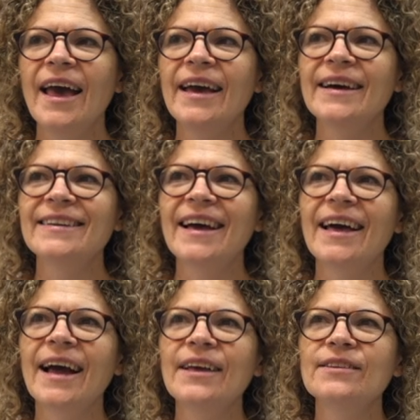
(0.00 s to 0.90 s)
and
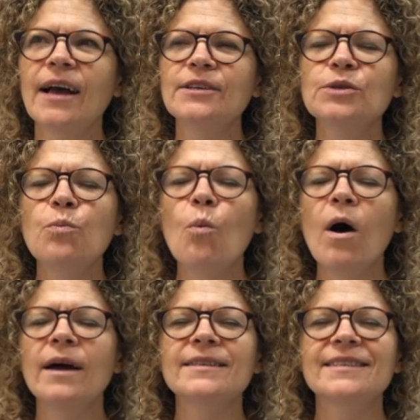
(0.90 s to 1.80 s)
and I I just
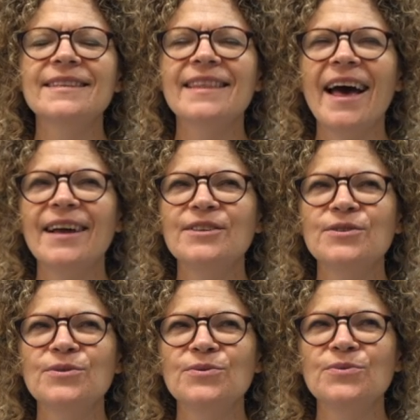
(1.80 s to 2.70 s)
want that
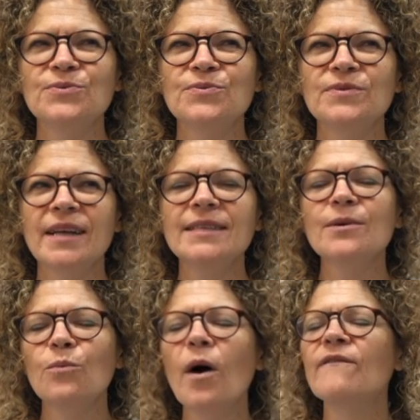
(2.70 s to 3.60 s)
to that's
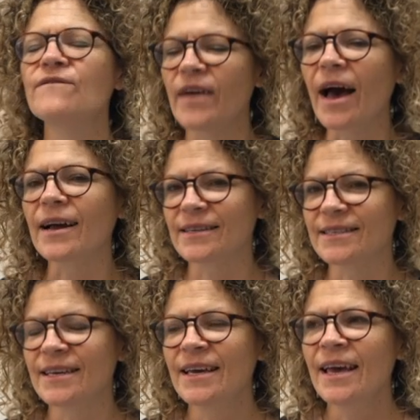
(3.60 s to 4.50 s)
a fact,
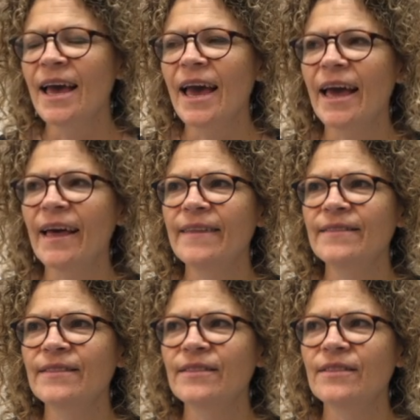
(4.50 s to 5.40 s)

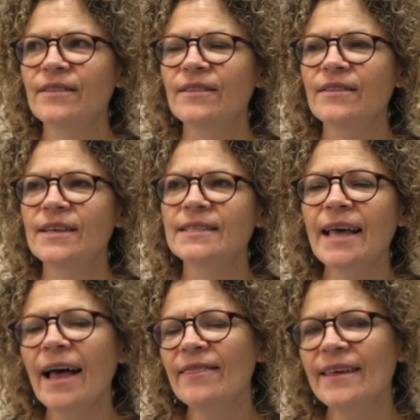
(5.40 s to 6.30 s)
and the
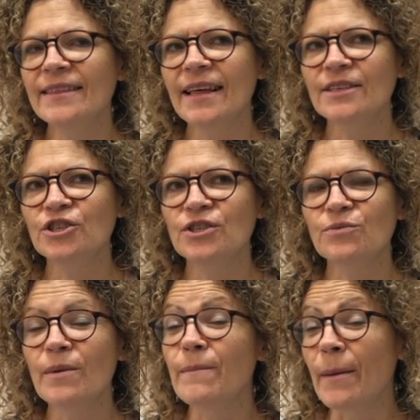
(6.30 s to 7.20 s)
sad thing that she's
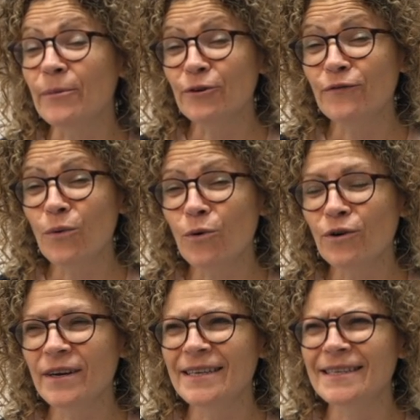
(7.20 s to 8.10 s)
remembered
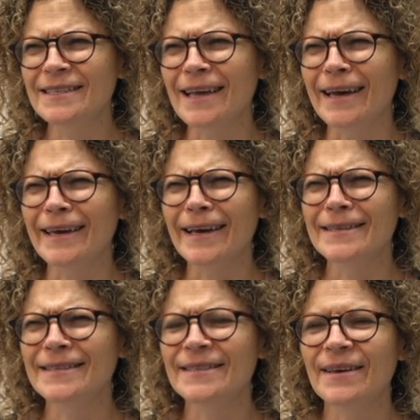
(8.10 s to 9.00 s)
for is I
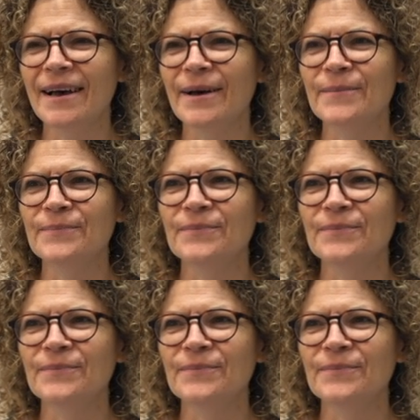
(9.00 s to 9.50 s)
guess. Um,